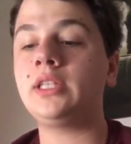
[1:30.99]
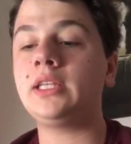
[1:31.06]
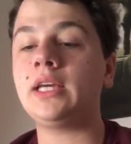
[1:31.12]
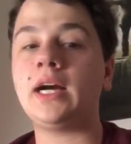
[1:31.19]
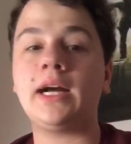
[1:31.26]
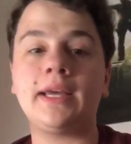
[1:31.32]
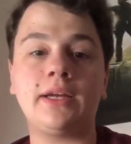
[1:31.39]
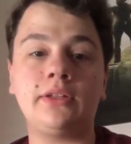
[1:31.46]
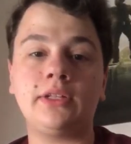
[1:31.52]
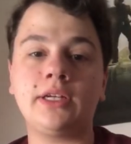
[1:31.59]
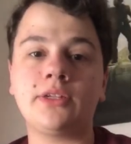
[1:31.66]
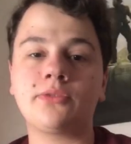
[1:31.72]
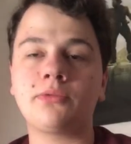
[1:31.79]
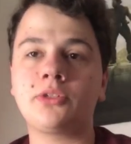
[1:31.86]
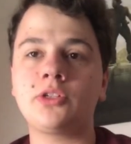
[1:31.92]
the
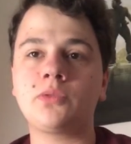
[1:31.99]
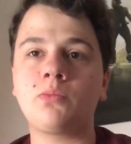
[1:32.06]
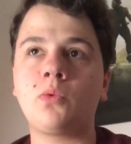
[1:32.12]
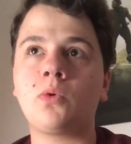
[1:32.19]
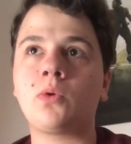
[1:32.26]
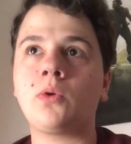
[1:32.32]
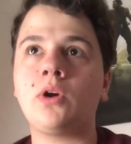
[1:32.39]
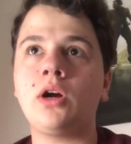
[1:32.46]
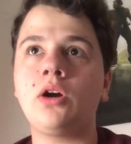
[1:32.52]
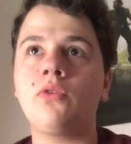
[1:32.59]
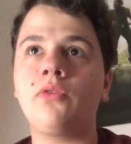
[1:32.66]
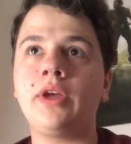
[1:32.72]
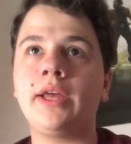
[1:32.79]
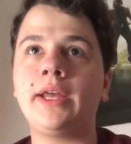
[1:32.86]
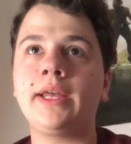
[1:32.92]
ILS, which is more
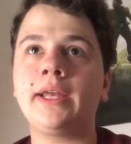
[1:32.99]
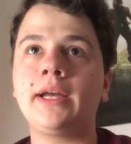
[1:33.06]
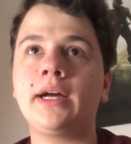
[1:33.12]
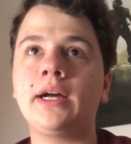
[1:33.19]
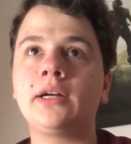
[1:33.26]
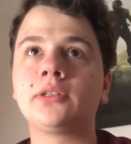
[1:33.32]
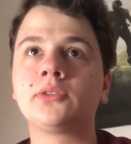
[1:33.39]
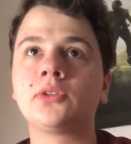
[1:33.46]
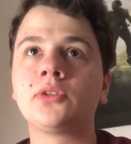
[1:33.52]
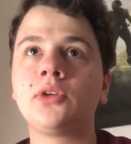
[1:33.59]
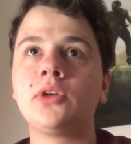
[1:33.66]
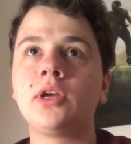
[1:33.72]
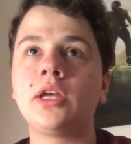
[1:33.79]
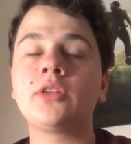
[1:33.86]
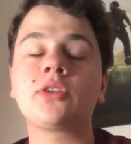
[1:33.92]
of a,
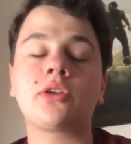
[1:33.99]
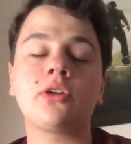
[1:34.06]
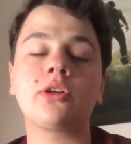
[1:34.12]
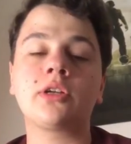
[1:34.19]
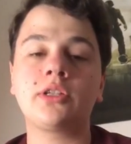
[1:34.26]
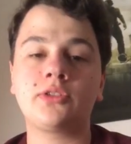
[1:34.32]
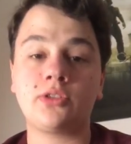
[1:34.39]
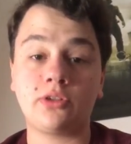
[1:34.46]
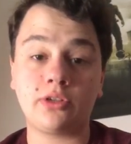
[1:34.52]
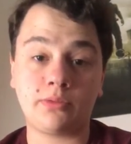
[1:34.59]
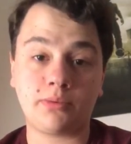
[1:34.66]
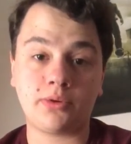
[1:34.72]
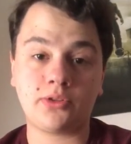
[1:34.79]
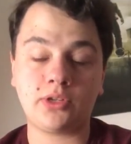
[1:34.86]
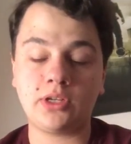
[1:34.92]
it's considered a
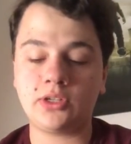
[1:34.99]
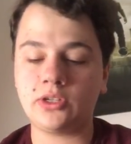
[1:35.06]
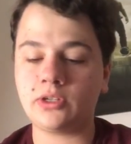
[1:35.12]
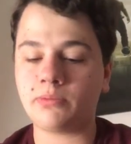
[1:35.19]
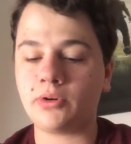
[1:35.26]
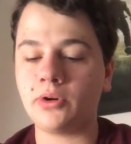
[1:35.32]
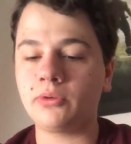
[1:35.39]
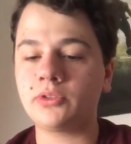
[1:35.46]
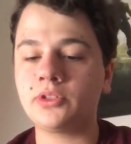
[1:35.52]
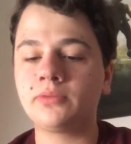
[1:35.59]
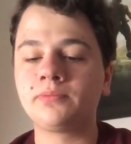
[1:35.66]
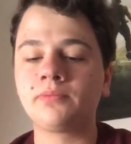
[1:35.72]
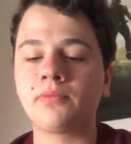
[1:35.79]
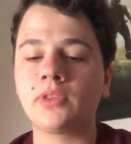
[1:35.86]
precision approach.